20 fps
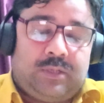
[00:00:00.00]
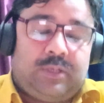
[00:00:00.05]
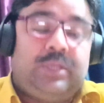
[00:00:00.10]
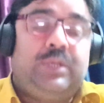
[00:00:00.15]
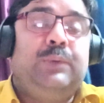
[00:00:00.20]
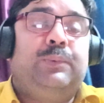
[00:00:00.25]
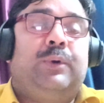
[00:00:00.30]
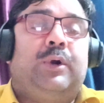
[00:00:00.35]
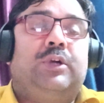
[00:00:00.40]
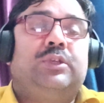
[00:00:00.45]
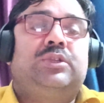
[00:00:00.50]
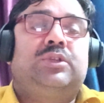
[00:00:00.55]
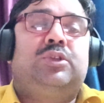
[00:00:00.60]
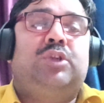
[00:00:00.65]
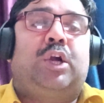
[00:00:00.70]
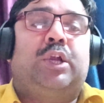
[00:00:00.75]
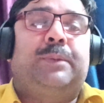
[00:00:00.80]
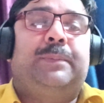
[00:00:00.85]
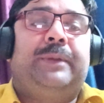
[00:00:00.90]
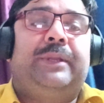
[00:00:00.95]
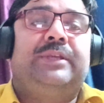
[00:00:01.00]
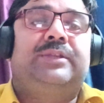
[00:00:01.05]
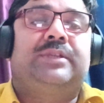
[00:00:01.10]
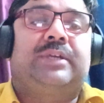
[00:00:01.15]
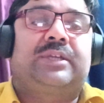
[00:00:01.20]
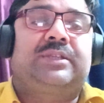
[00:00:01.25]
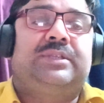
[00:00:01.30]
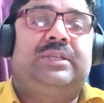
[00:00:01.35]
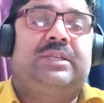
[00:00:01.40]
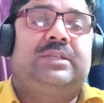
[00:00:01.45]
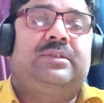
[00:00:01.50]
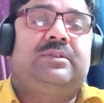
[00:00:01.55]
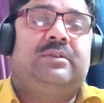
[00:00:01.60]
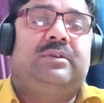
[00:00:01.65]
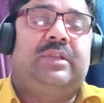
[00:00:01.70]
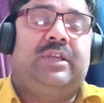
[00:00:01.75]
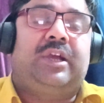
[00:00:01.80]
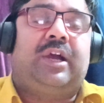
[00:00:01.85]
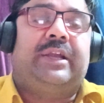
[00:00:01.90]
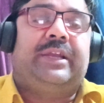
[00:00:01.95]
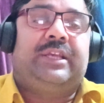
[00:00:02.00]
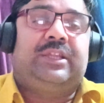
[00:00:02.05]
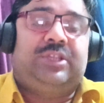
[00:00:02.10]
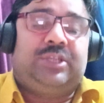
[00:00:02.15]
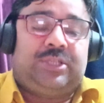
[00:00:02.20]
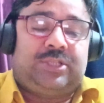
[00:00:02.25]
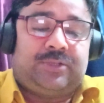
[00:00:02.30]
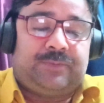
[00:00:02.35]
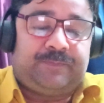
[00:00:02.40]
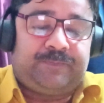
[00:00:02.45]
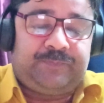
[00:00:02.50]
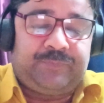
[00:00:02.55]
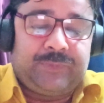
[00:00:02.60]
he was not very success regarding this.